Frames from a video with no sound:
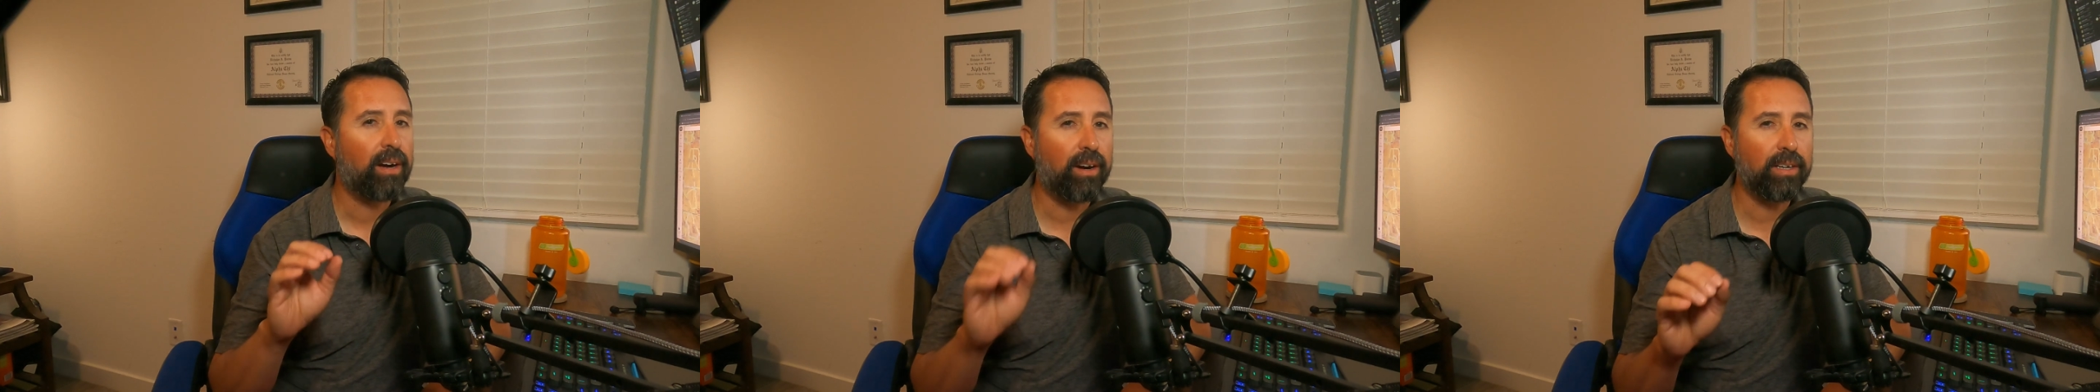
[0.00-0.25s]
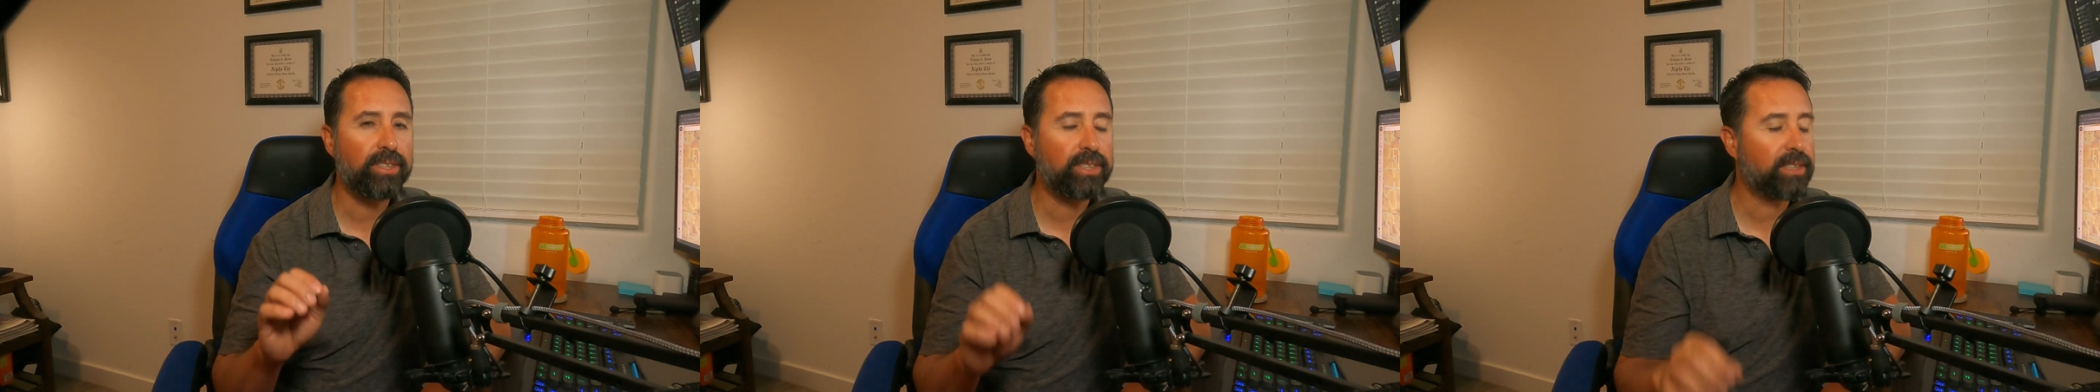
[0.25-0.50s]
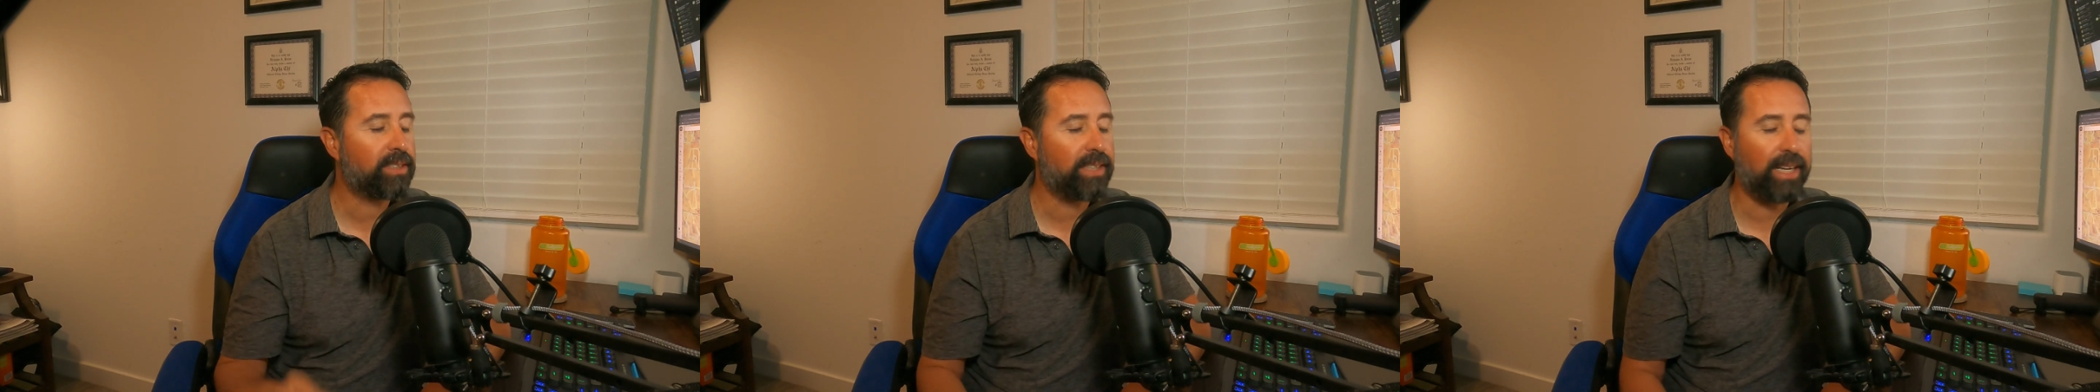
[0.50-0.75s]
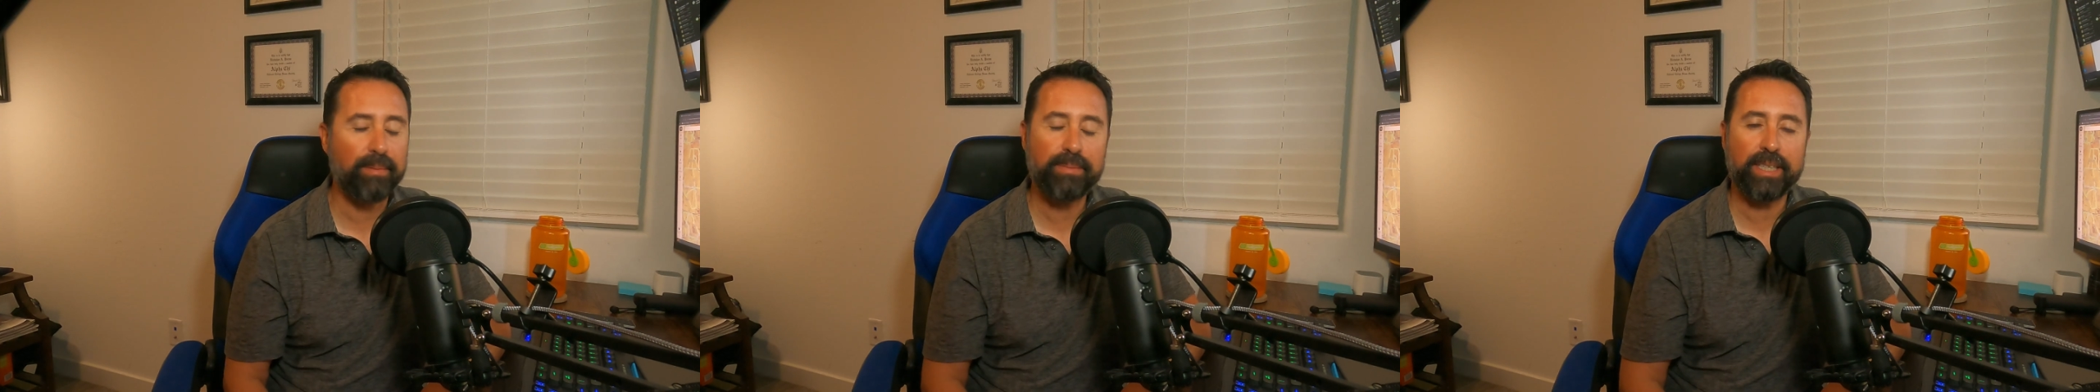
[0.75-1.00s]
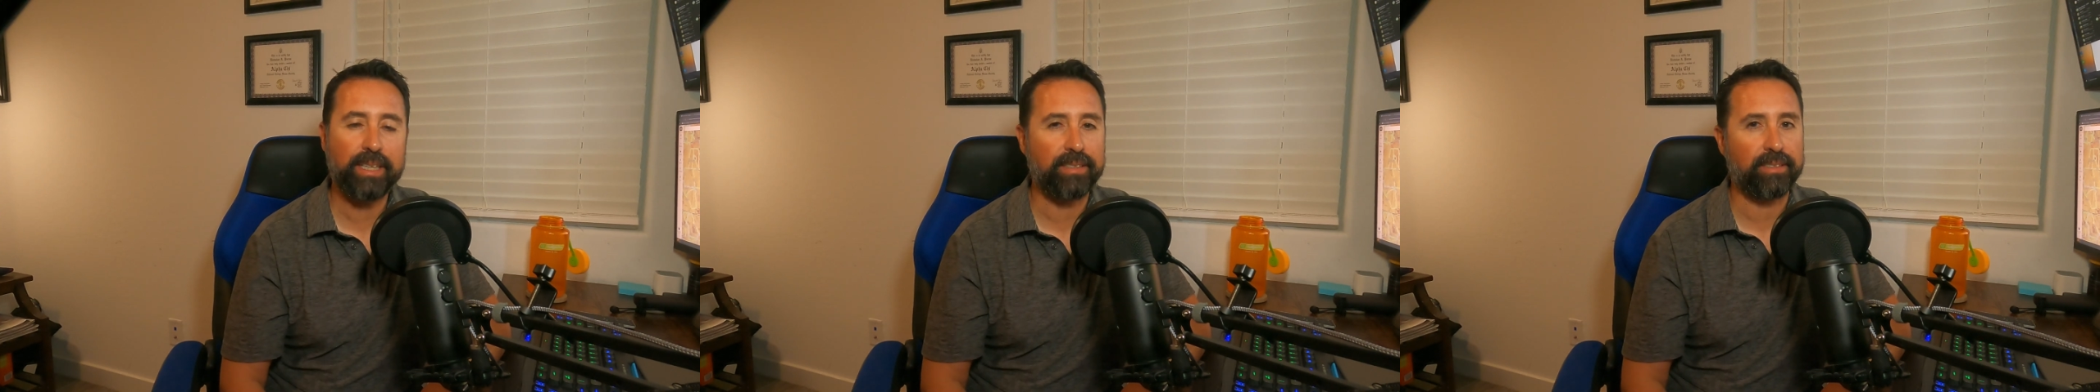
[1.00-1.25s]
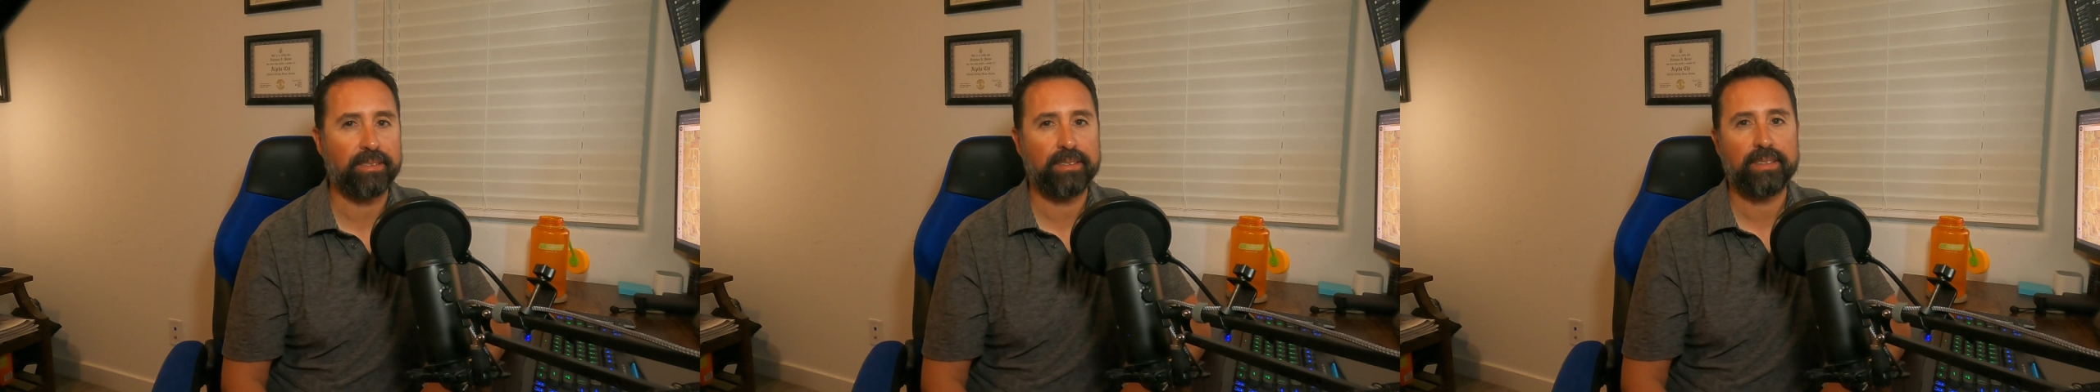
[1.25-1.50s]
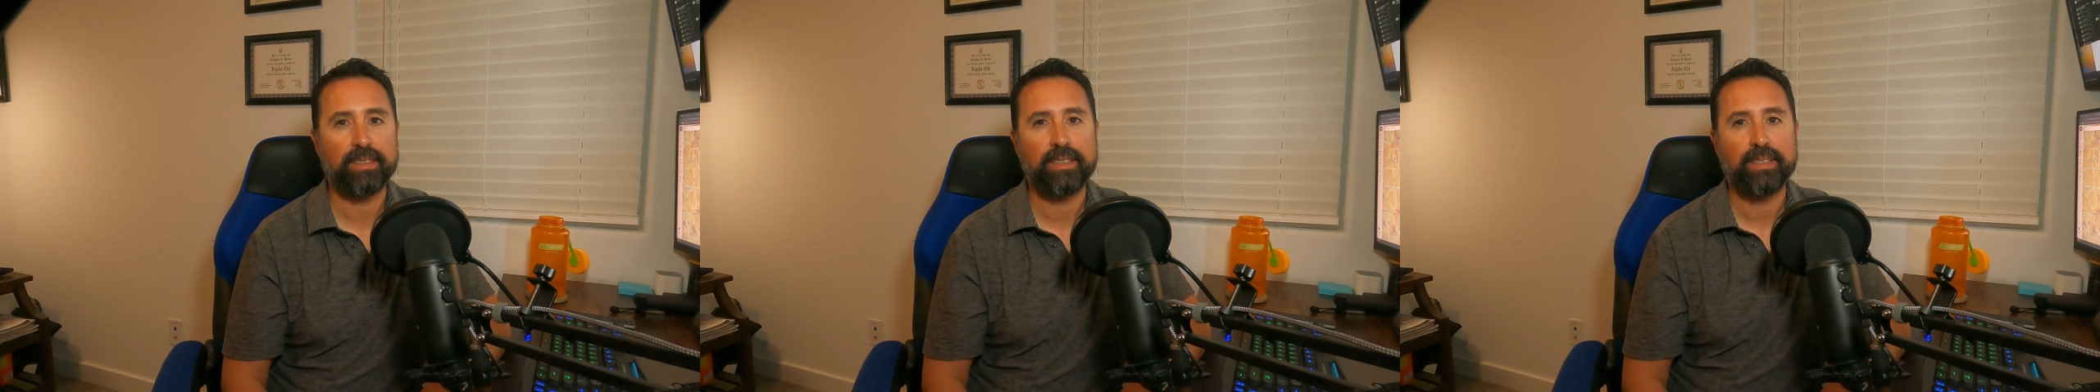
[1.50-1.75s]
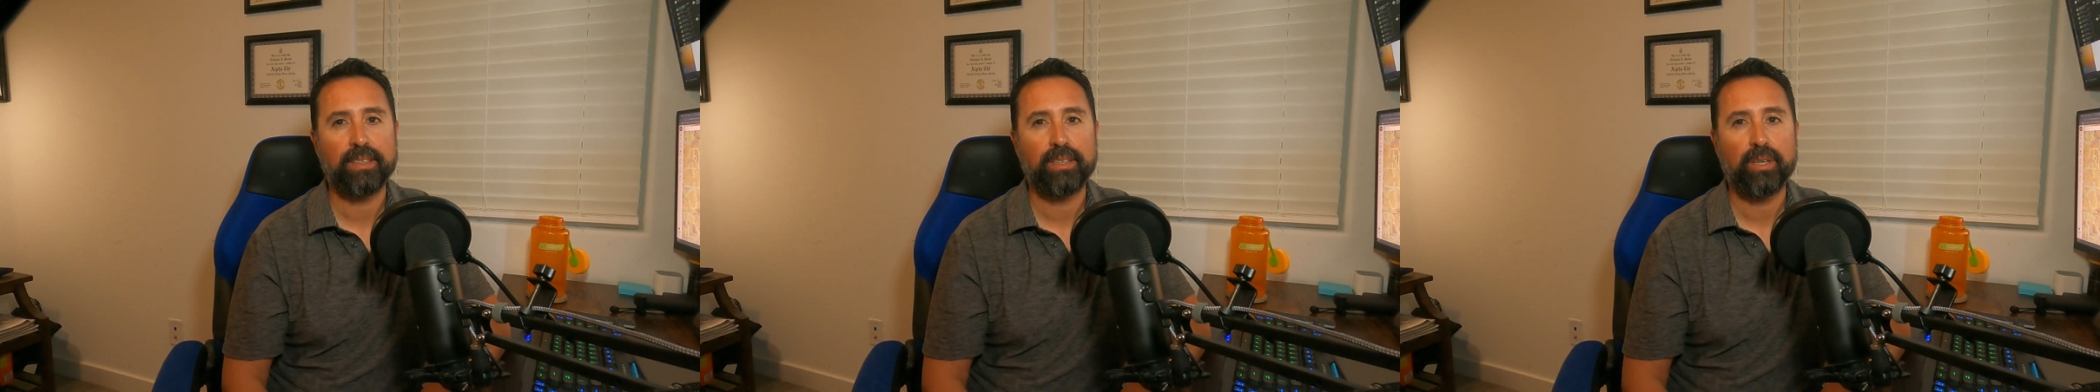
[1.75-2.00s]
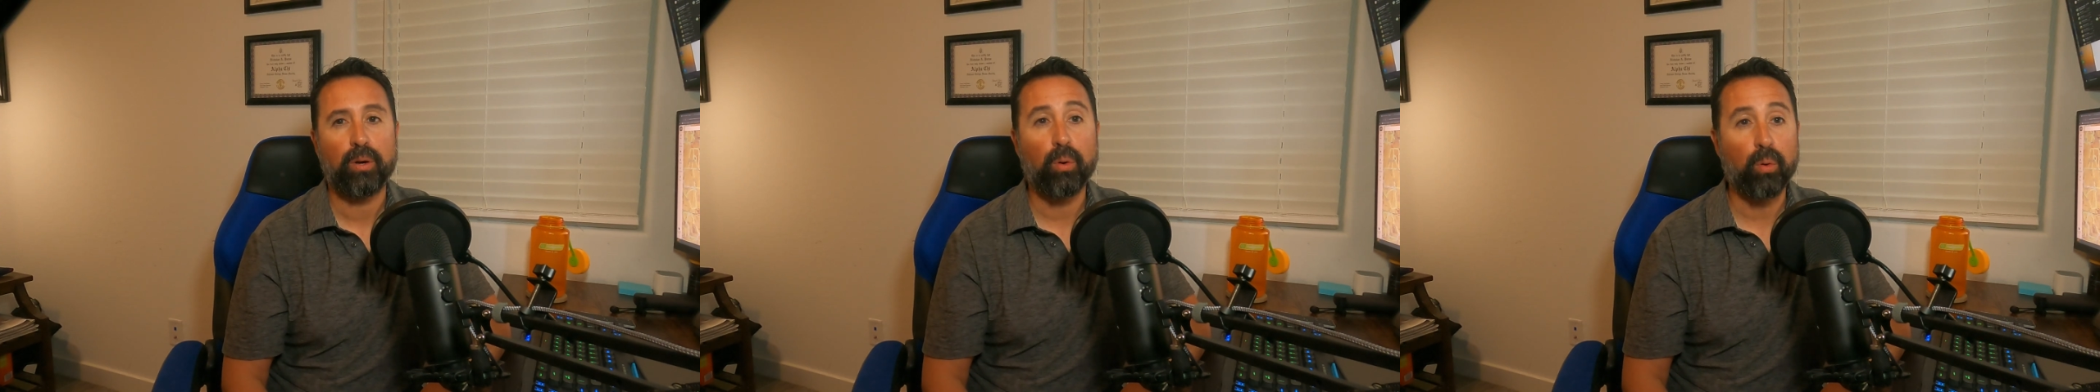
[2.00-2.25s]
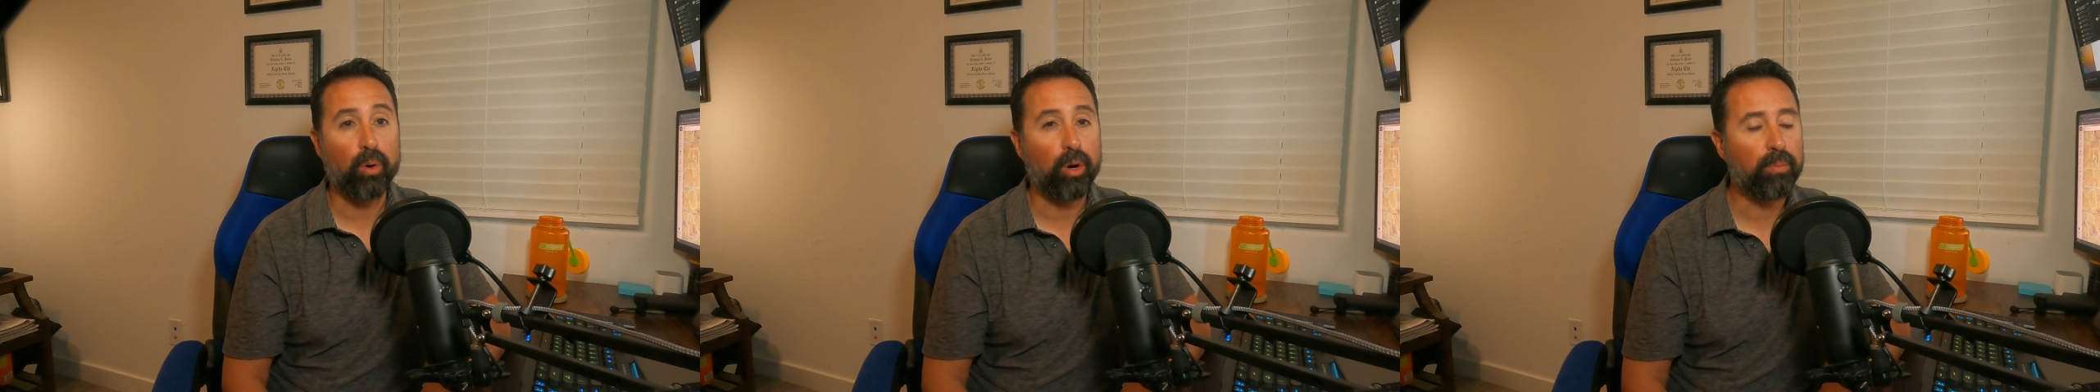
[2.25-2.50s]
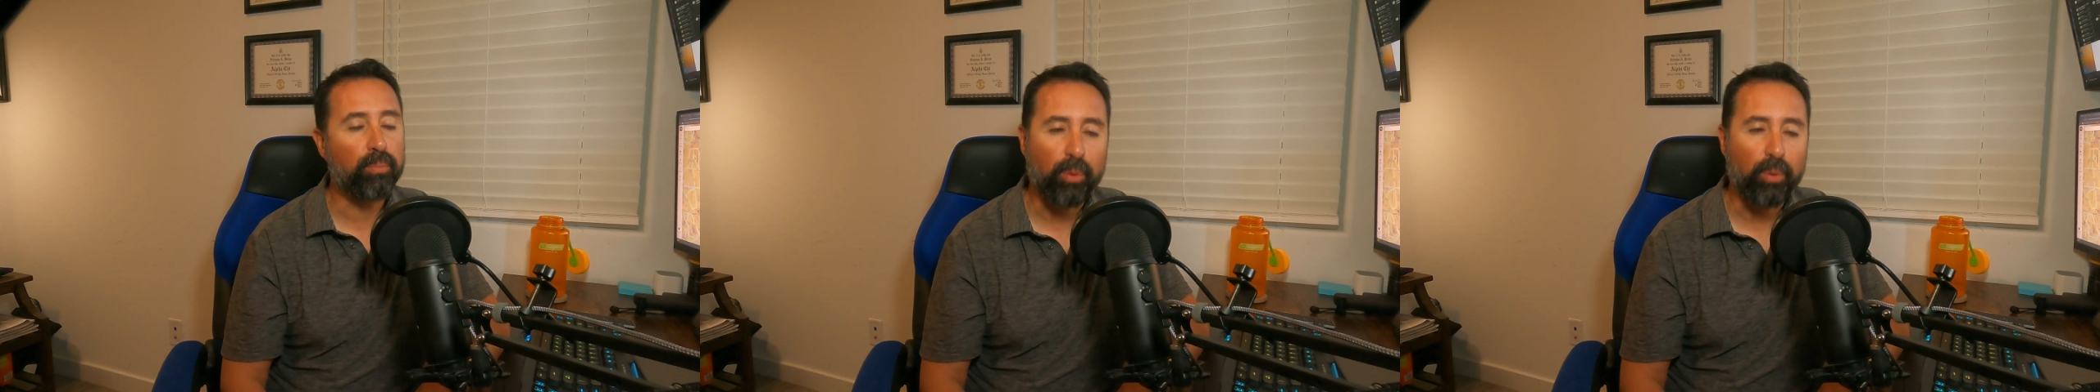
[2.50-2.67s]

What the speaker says: aren't just empty desert or